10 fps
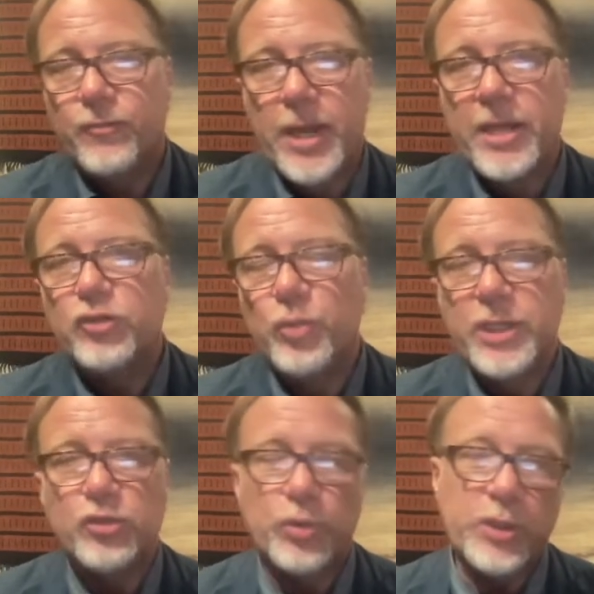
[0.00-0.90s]
and
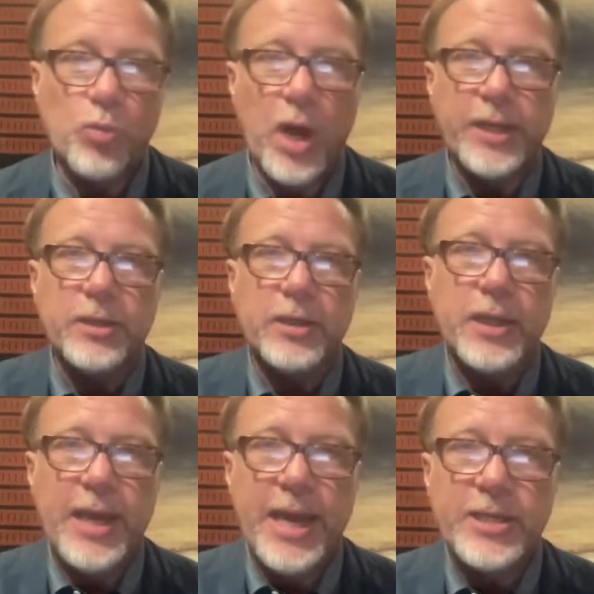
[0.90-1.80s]
2021
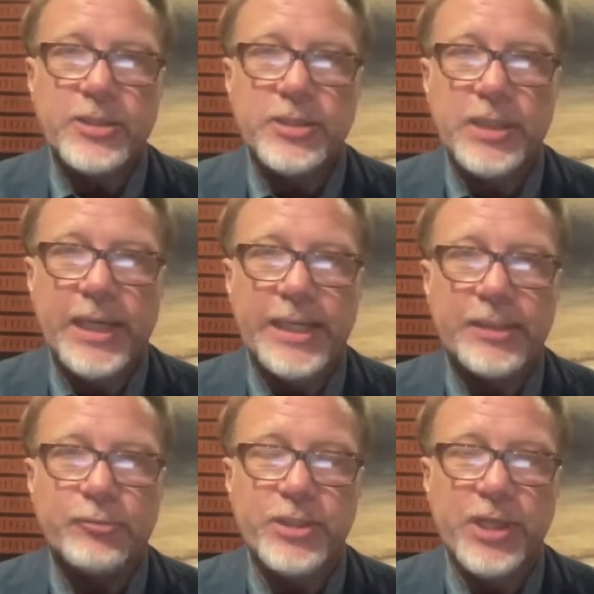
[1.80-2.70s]
as a
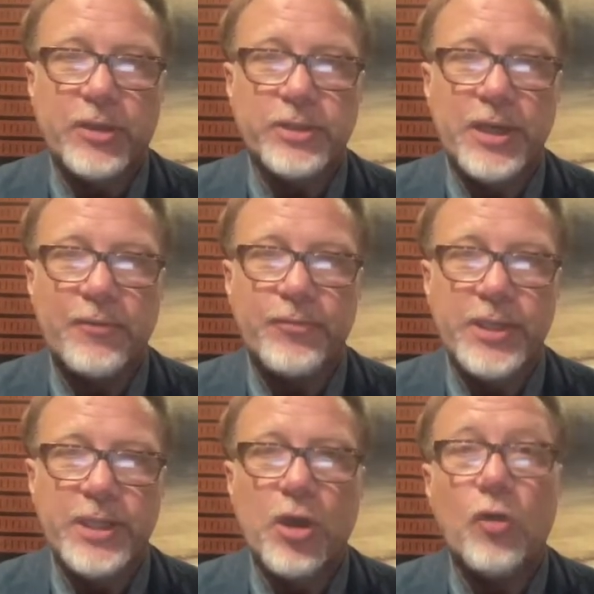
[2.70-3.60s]
result of
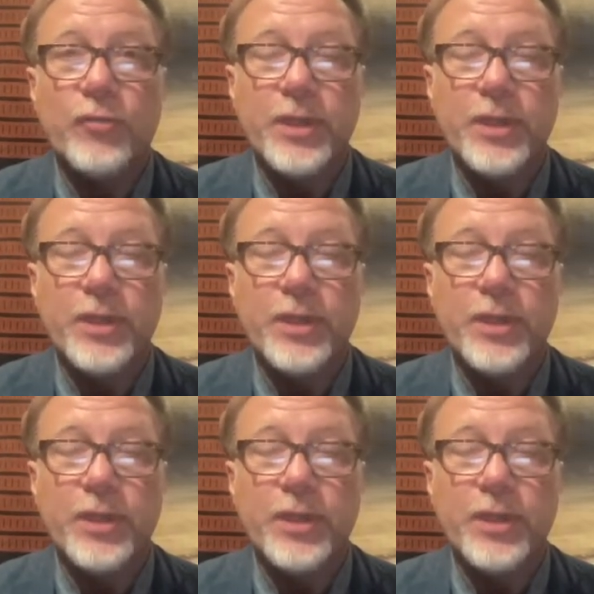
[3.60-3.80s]
the COVID